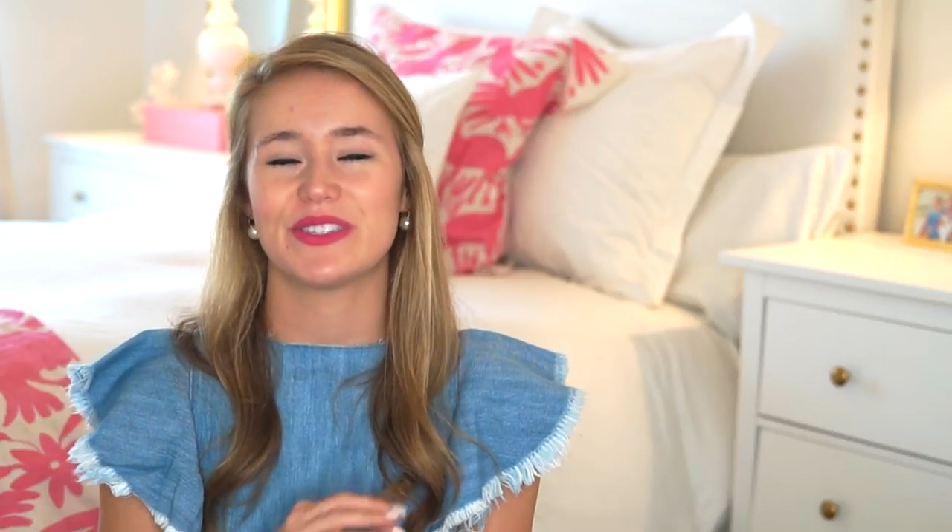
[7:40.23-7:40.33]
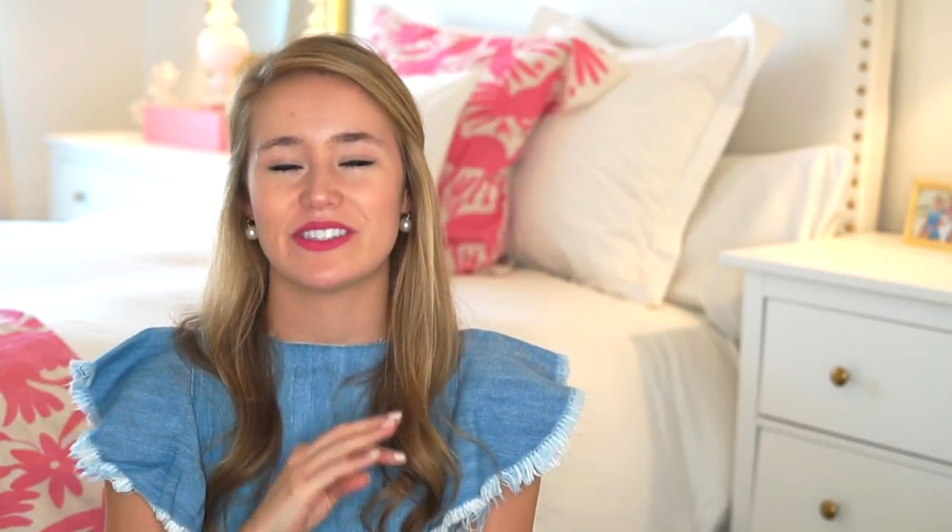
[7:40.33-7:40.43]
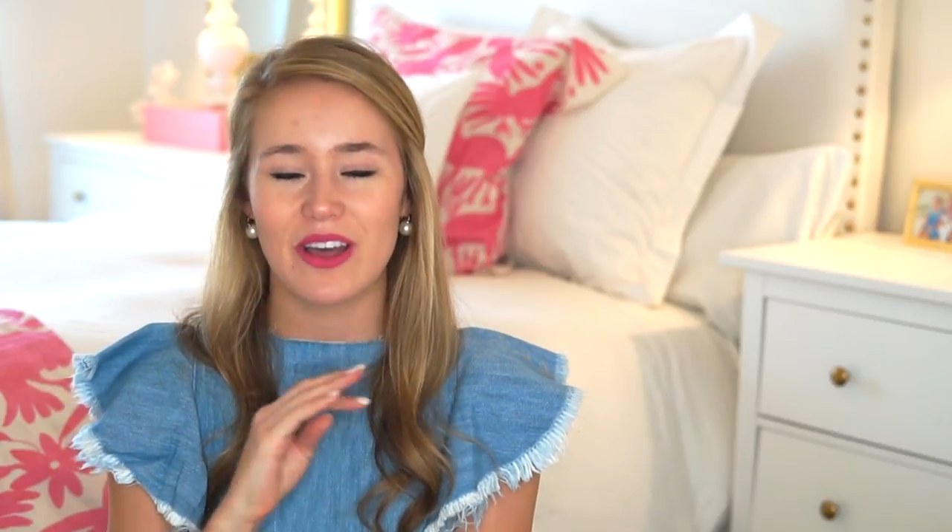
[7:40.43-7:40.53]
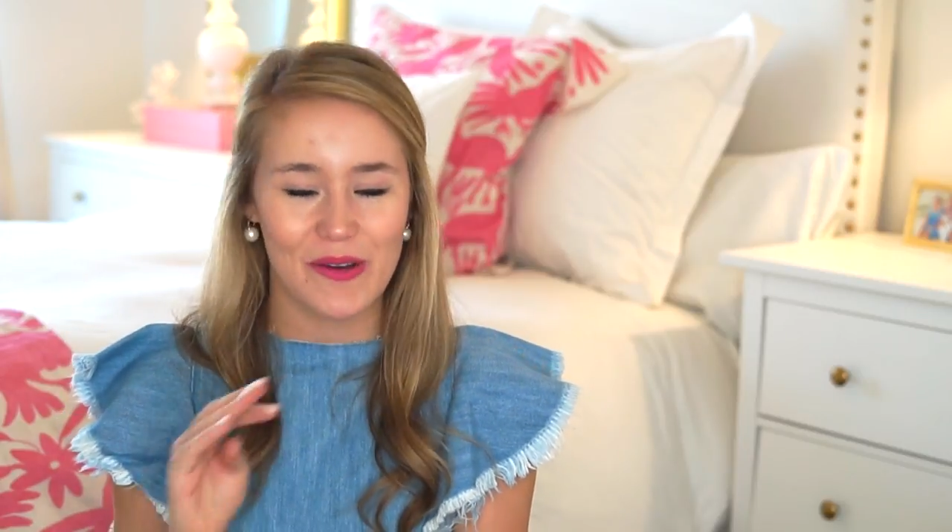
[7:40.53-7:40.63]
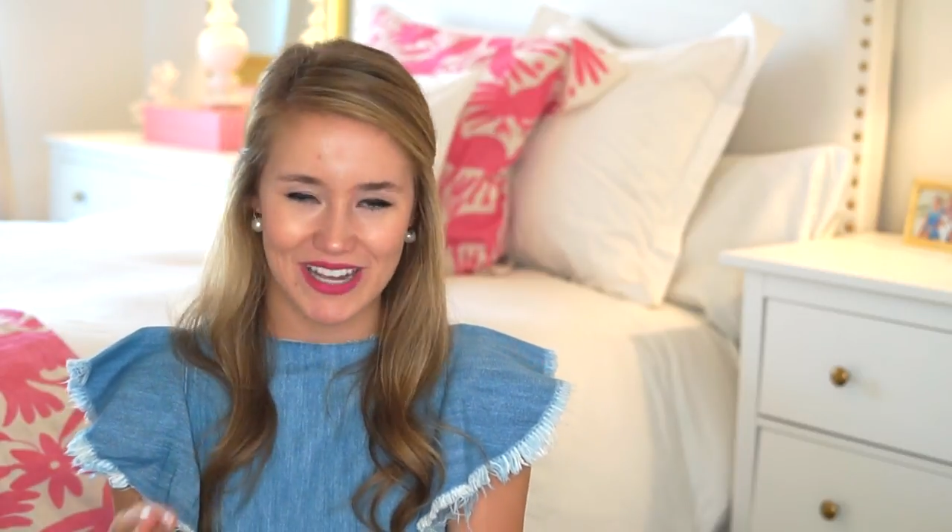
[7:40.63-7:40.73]

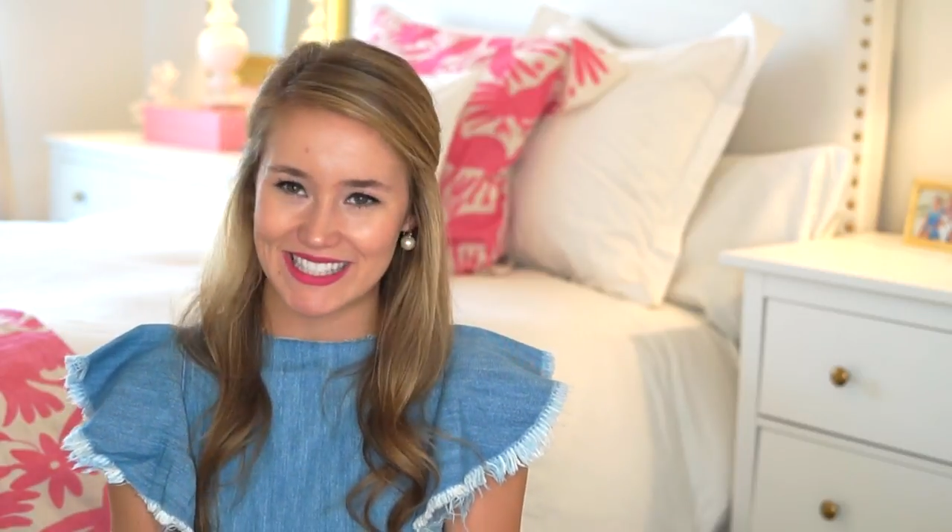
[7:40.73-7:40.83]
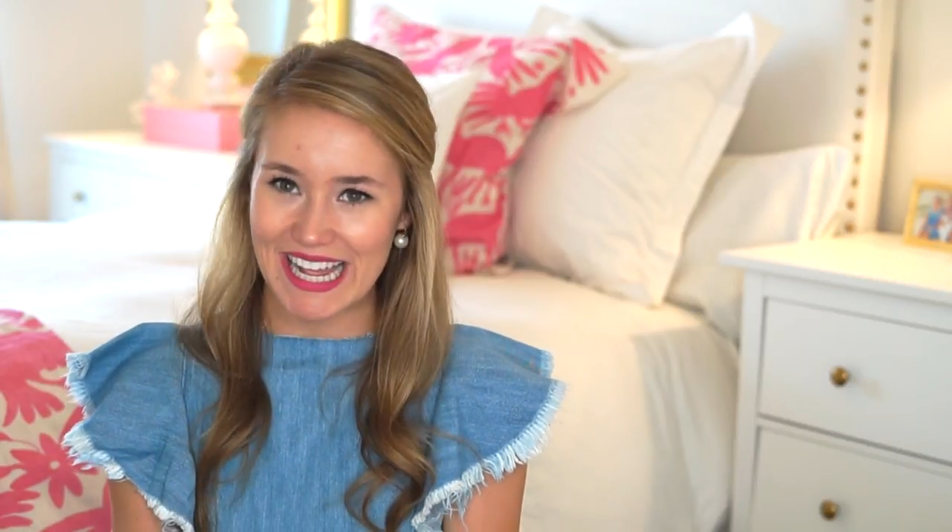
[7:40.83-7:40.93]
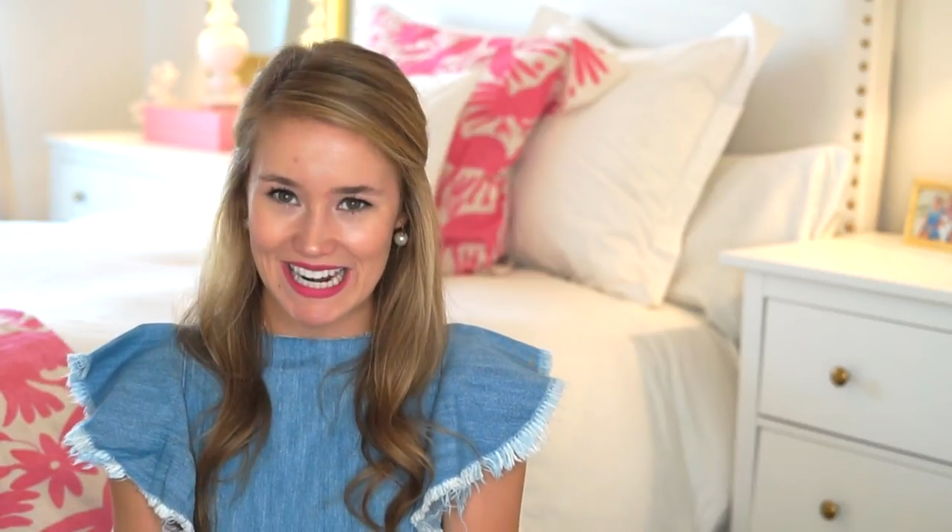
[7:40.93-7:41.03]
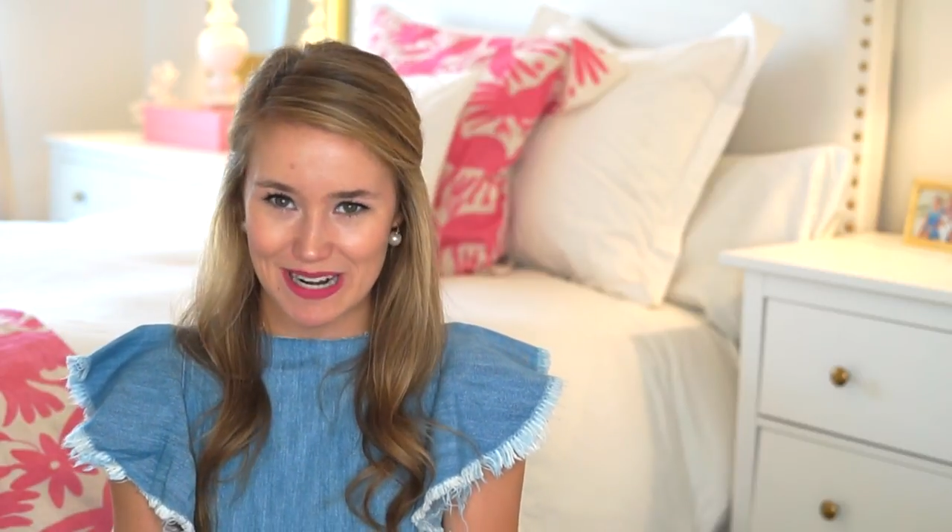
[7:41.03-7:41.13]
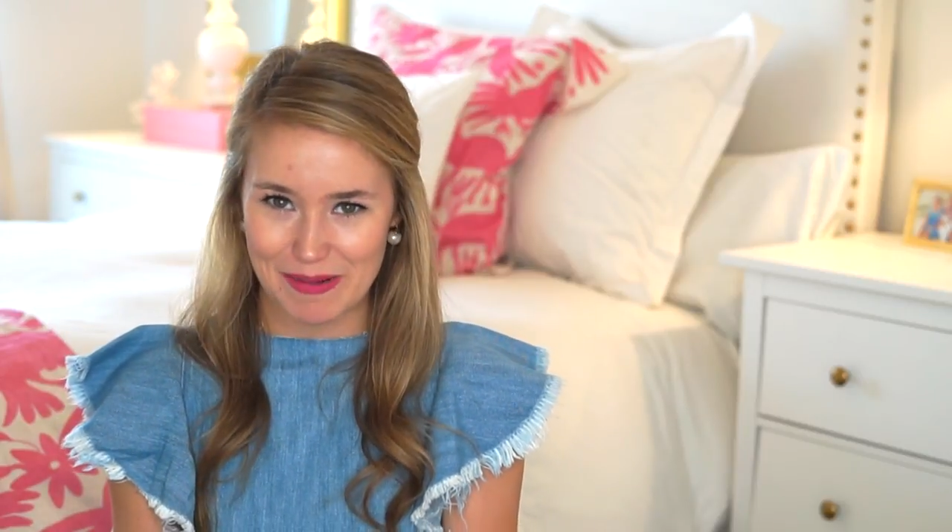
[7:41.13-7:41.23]
so
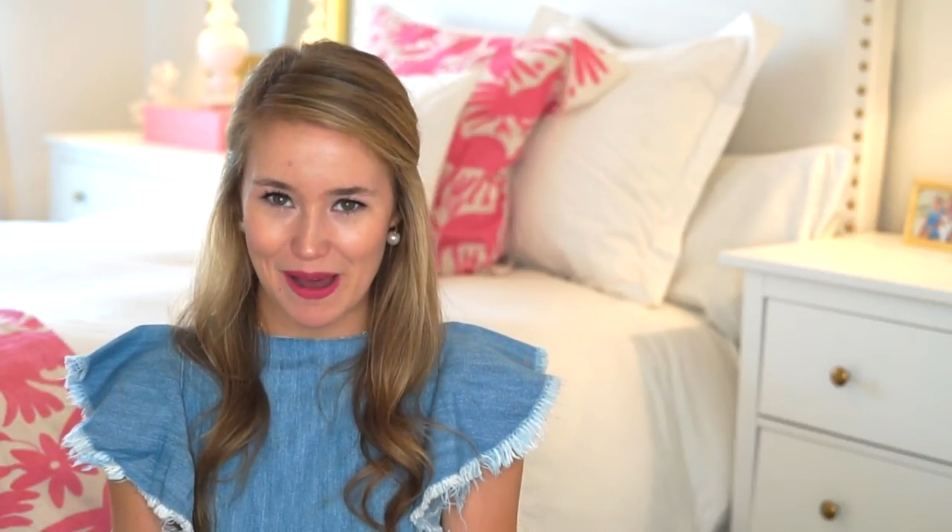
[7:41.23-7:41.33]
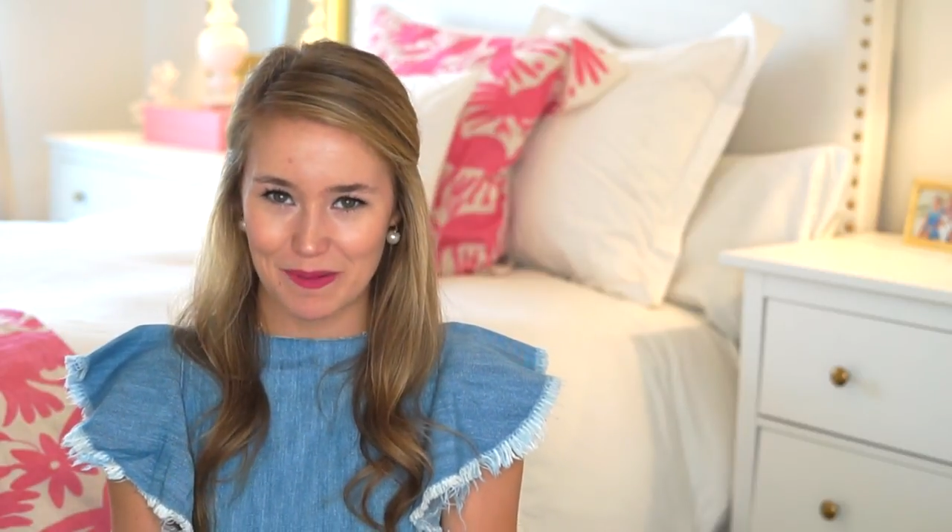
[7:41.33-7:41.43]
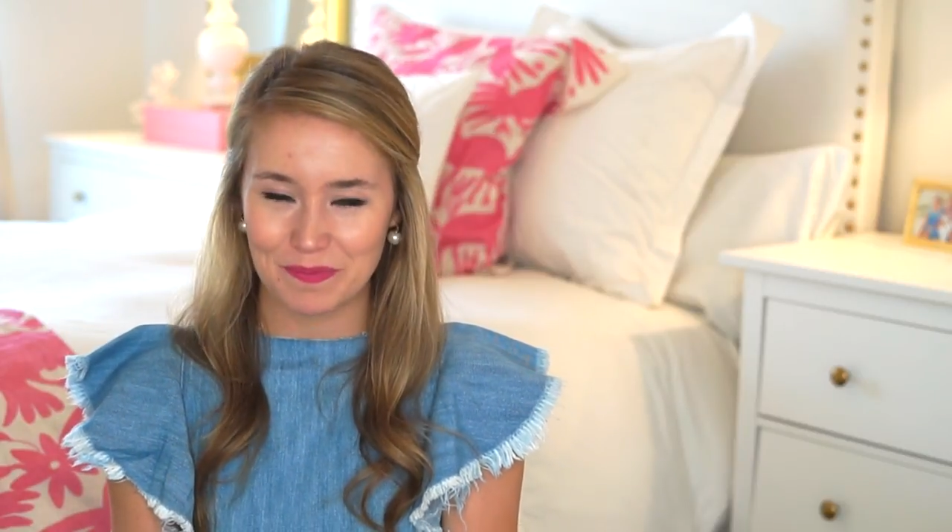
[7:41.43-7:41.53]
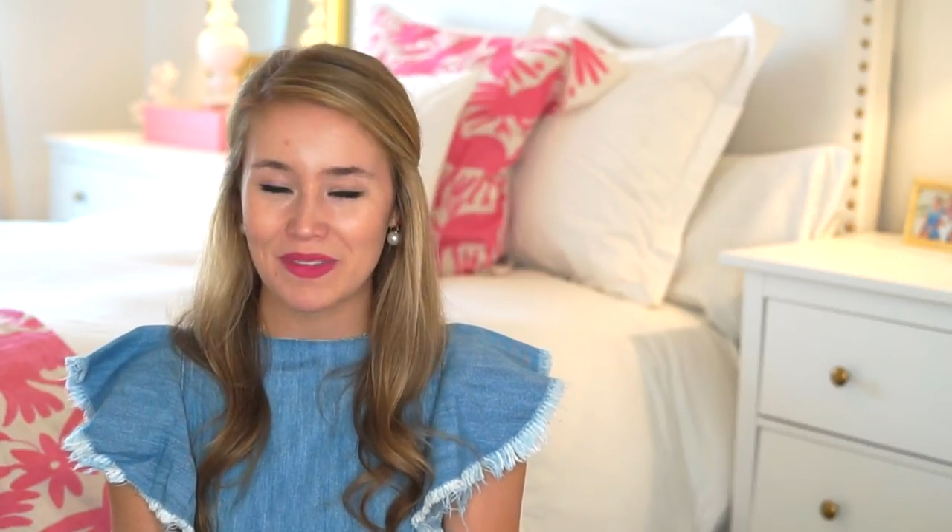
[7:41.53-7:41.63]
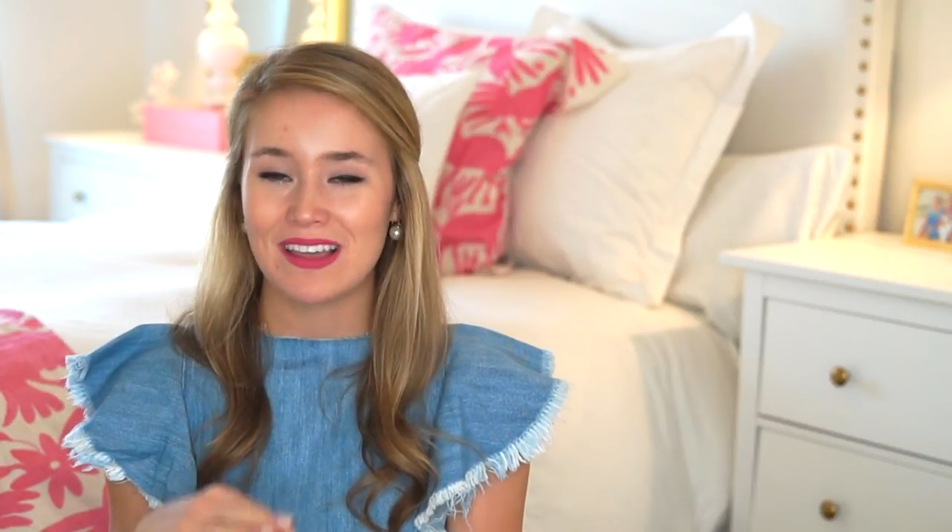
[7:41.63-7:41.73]
excited about.